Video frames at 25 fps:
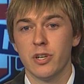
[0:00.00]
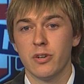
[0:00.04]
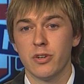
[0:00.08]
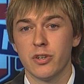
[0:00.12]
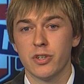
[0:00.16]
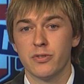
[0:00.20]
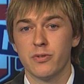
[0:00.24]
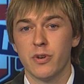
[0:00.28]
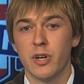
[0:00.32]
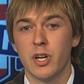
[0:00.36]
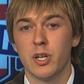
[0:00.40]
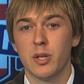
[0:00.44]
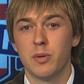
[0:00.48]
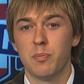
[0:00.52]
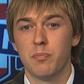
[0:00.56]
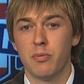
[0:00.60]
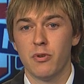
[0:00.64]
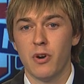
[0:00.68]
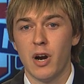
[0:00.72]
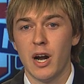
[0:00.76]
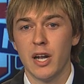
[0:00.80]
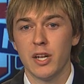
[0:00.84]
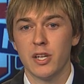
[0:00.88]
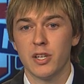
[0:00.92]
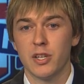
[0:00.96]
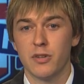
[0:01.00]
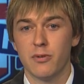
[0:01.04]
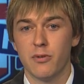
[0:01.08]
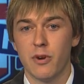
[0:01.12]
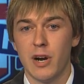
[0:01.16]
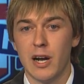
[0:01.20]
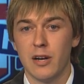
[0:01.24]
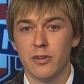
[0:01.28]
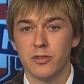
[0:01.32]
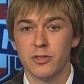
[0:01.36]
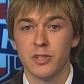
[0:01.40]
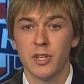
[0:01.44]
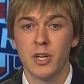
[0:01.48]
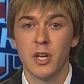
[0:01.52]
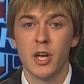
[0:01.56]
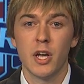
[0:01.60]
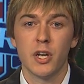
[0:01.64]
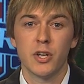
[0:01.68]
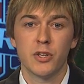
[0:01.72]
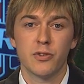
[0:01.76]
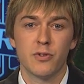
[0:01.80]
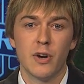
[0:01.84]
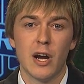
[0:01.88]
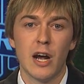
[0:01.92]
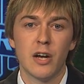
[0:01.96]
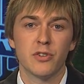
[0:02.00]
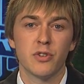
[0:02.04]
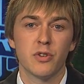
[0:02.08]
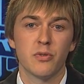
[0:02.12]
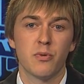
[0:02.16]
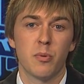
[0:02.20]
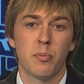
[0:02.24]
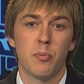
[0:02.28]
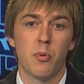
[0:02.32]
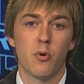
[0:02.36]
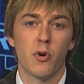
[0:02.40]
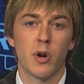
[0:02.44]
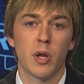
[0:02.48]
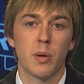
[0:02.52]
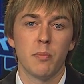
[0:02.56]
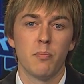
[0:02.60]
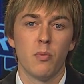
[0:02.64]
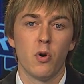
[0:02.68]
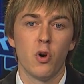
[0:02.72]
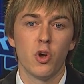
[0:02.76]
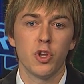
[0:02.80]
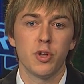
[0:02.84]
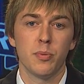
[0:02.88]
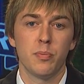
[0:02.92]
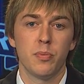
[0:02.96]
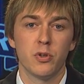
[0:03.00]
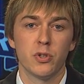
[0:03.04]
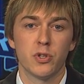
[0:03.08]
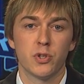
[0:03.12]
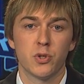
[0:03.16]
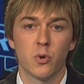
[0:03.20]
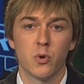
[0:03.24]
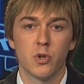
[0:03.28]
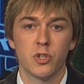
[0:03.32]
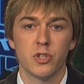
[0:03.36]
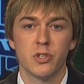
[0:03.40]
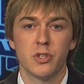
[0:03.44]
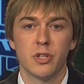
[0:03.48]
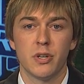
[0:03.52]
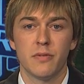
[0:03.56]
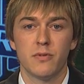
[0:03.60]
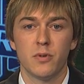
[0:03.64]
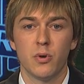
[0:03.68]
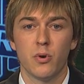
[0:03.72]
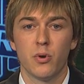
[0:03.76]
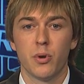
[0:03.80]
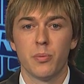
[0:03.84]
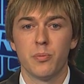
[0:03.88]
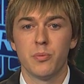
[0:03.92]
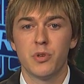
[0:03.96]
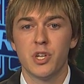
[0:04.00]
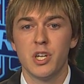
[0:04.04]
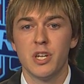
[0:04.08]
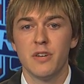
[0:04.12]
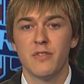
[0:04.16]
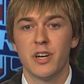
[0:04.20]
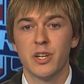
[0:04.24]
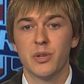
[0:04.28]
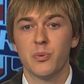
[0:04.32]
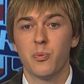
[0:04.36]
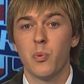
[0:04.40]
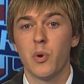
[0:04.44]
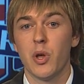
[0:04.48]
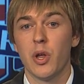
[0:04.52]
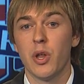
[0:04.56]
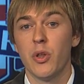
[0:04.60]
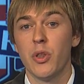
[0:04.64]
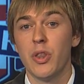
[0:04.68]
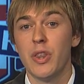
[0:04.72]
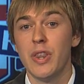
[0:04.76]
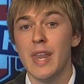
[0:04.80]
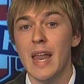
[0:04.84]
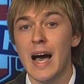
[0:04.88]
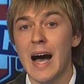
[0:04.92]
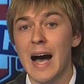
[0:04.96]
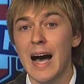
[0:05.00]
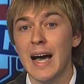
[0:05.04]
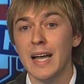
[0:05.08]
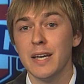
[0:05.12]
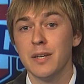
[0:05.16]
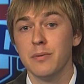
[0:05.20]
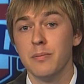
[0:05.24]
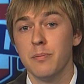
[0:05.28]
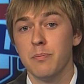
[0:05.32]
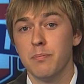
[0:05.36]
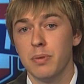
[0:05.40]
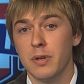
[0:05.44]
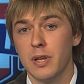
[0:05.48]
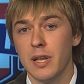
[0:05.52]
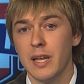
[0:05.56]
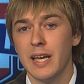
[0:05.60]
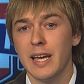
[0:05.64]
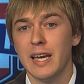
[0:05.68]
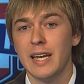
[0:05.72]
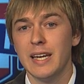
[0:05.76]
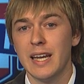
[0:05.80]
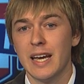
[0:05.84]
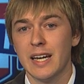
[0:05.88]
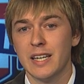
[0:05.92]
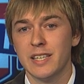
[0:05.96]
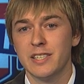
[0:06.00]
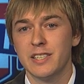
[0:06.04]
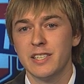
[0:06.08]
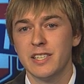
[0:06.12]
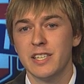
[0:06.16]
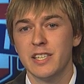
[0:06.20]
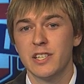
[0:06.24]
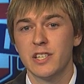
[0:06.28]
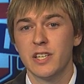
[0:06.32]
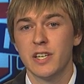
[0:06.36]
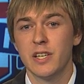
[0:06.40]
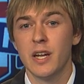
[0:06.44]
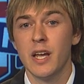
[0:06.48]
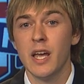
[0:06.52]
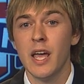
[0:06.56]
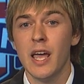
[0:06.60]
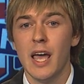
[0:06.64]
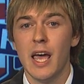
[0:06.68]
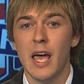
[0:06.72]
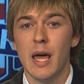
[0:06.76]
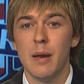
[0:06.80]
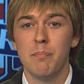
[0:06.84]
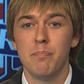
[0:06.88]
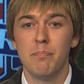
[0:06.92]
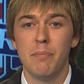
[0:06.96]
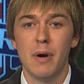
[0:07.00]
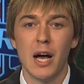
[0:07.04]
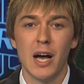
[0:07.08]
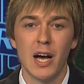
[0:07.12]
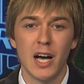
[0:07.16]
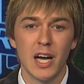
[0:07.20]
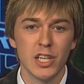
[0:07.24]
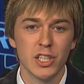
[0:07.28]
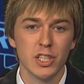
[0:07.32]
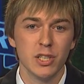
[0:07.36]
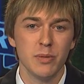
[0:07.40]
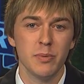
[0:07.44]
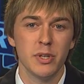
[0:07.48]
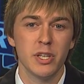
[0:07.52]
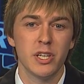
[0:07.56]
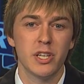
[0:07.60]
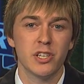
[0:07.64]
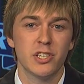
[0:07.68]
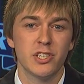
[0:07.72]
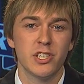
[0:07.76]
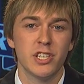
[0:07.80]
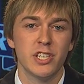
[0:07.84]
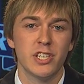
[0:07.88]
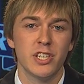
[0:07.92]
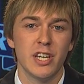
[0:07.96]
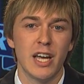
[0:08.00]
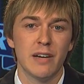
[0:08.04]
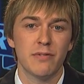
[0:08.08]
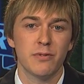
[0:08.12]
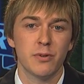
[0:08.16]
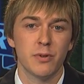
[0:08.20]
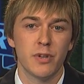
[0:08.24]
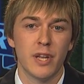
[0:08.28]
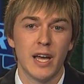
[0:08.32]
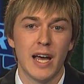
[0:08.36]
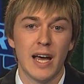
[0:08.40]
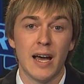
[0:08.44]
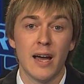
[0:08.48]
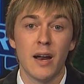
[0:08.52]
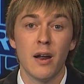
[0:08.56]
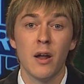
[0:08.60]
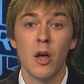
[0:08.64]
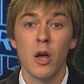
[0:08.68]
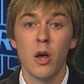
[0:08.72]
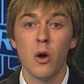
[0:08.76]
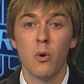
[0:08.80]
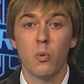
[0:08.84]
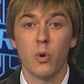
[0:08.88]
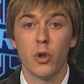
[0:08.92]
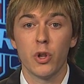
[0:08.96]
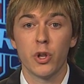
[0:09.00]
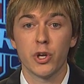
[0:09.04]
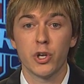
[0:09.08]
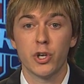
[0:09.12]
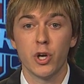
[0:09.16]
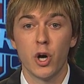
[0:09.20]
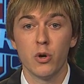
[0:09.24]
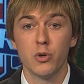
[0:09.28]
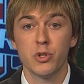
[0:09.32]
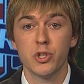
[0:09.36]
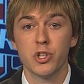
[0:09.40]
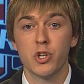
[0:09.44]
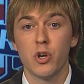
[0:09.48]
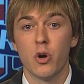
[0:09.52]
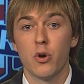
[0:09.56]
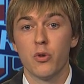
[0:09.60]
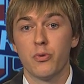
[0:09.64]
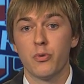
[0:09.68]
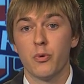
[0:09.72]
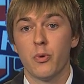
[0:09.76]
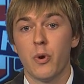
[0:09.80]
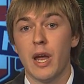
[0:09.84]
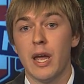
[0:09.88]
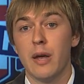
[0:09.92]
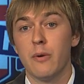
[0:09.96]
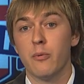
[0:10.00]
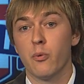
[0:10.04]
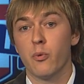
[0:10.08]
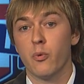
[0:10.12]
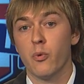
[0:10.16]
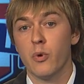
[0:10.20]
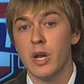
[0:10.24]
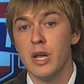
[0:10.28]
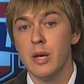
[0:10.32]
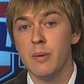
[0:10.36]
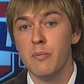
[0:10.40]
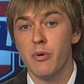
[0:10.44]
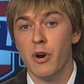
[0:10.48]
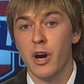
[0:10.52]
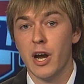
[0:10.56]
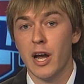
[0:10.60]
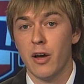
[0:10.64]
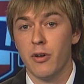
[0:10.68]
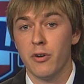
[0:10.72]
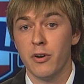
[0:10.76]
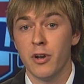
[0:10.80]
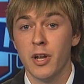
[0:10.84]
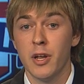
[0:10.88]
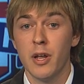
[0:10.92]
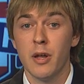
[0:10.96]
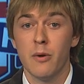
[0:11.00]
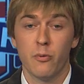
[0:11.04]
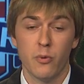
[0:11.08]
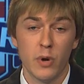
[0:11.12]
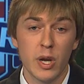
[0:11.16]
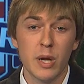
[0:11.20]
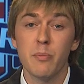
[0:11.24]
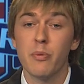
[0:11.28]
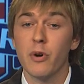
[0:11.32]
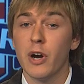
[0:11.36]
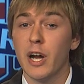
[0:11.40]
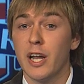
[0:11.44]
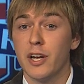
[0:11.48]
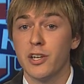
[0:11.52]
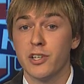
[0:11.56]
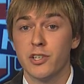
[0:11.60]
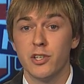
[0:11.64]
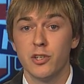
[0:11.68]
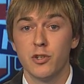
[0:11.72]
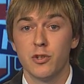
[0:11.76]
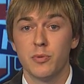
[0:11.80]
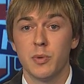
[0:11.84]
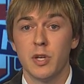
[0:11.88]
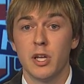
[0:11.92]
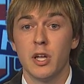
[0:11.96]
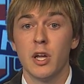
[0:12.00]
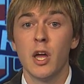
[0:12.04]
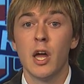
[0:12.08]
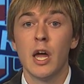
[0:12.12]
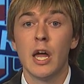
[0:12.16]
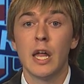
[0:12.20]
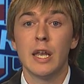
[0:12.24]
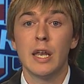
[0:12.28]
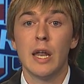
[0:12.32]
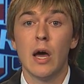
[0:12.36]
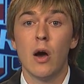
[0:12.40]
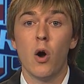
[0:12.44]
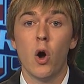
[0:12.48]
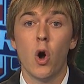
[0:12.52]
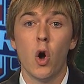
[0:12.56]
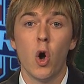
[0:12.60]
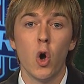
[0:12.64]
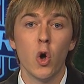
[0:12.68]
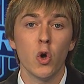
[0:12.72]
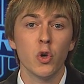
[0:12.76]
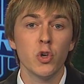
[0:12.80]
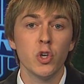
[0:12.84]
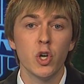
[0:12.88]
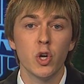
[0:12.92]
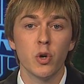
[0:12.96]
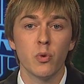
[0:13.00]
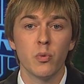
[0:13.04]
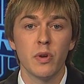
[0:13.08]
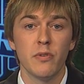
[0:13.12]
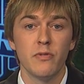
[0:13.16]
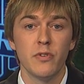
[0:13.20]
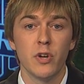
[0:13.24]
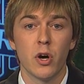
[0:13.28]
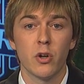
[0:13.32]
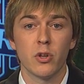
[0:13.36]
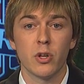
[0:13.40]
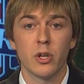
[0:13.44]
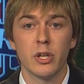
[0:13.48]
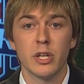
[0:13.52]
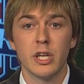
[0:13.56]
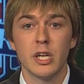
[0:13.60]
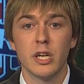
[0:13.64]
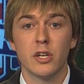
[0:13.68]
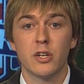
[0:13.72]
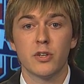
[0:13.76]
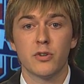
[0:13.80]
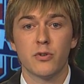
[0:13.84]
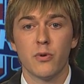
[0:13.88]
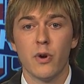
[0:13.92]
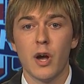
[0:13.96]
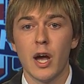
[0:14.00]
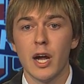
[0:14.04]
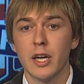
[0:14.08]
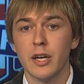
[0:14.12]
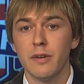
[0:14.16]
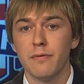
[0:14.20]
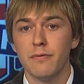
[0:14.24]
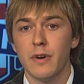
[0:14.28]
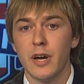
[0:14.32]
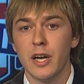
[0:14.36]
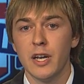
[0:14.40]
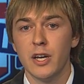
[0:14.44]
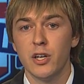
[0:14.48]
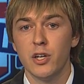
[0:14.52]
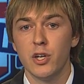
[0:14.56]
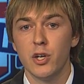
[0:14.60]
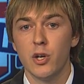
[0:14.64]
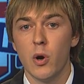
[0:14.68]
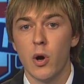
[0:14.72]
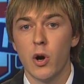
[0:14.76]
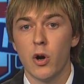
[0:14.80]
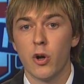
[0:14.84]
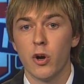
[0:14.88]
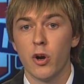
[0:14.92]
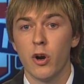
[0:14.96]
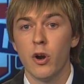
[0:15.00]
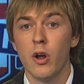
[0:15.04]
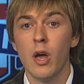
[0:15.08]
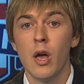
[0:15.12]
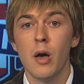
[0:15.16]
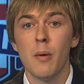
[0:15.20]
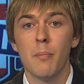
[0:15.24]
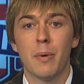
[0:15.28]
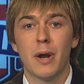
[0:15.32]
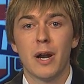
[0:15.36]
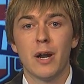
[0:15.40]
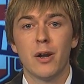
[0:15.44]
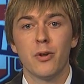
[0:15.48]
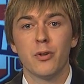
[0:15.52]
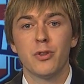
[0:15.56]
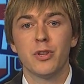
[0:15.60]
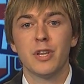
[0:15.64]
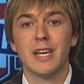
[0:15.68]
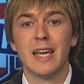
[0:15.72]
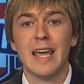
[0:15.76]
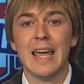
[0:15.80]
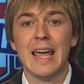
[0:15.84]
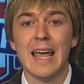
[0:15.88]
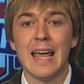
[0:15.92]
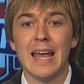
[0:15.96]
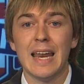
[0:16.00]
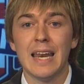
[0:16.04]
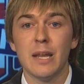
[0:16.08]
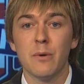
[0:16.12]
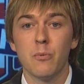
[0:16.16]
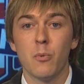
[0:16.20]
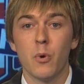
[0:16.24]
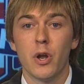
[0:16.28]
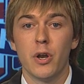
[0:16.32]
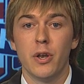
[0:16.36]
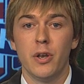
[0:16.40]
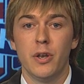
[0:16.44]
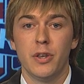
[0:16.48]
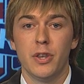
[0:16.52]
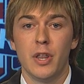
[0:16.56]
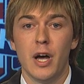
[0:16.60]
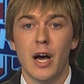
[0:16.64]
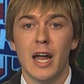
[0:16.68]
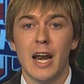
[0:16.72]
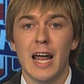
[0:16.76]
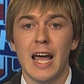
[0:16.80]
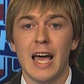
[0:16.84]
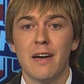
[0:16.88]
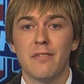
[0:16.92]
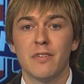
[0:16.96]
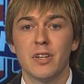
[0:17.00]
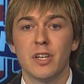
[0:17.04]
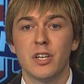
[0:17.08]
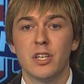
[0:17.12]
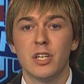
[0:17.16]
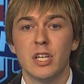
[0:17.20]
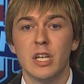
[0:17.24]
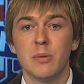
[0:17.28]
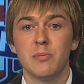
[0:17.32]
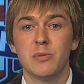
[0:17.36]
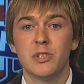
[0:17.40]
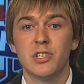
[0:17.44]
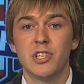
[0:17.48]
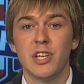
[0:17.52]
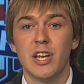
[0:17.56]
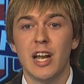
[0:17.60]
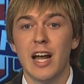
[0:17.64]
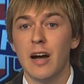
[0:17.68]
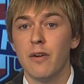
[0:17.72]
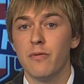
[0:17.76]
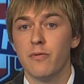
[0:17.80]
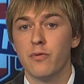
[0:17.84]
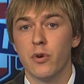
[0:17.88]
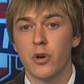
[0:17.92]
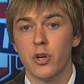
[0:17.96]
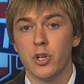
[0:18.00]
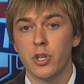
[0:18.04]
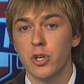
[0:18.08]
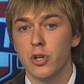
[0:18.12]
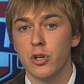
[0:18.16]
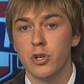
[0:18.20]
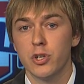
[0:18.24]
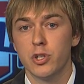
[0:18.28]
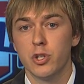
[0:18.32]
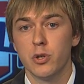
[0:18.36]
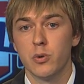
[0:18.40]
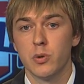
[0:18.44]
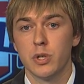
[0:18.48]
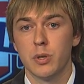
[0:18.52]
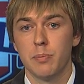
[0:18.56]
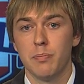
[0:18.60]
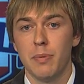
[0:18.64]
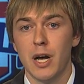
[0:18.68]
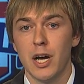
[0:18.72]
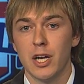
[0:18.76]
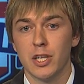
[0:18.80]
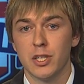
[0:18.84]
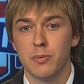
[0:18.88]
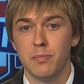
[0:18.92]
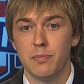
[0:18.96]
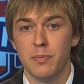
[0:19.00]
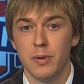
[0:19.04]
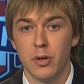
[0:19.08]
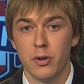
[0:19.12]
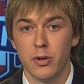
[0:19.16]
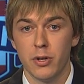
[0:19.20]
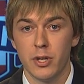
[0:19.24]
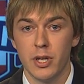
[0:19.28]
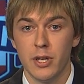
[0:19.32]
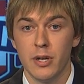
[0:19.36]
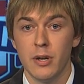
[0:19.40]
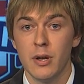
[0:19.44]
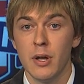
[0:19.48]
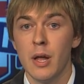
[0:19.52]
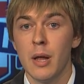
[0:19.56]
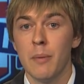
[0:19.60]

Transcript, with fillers: Illustrated's Brian Straus. Straus is reporting multiple sources have told him Chivas will not play next season and possibly the season after that will the Goats go through a rebrand. Rebrand, excuse me. Now, all year we've known the league is trying to find a new owner, but I don't think anyone thought having the team sit out for a year or two was a possibility.